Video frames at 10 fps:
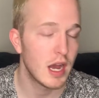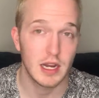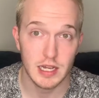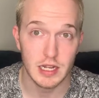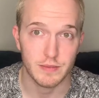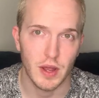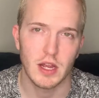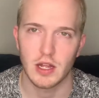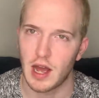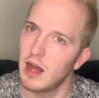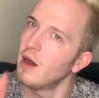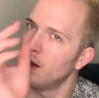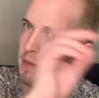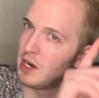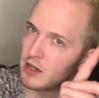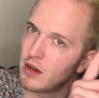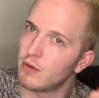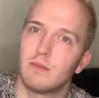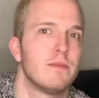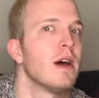Again, a minute
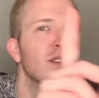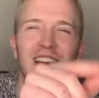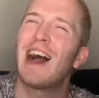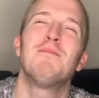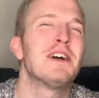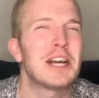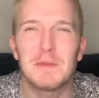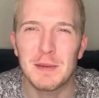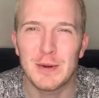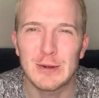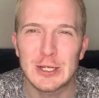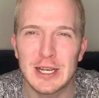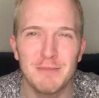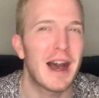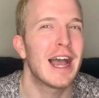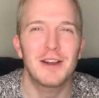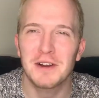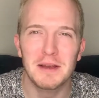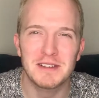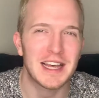ago, I was like, I'm not gonna be bougie. Eye
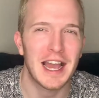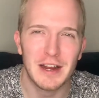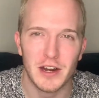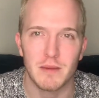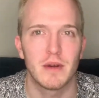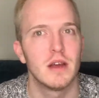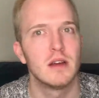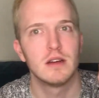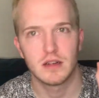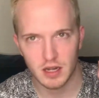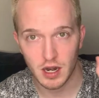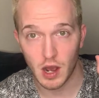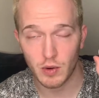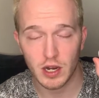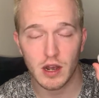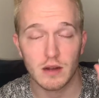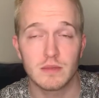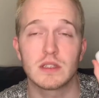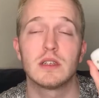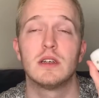cream is eye cream. Not when it
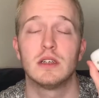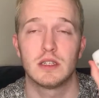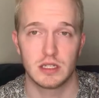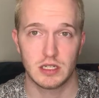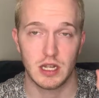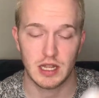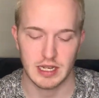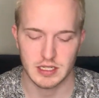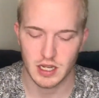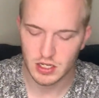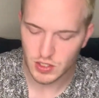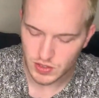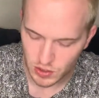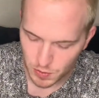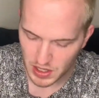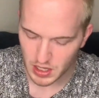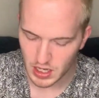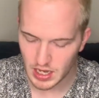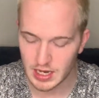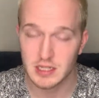comes to this. So Silk
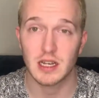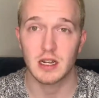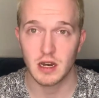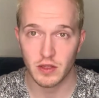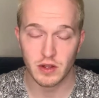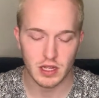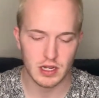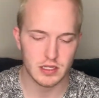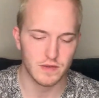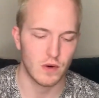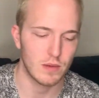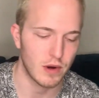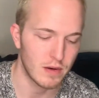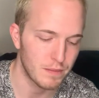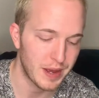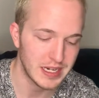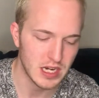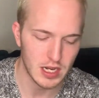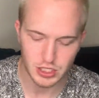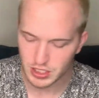Peony, it is another Clean at Sephora brand by
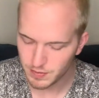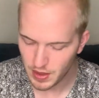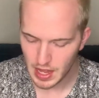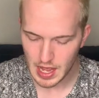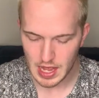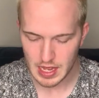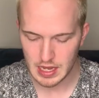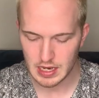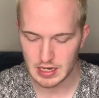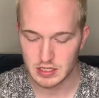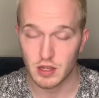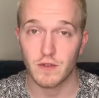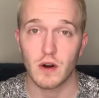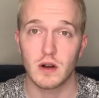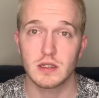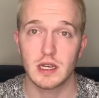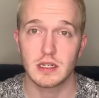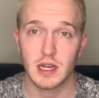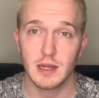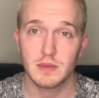Tatcha. It is good for all
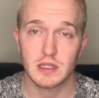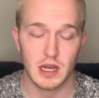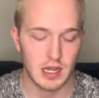skin types.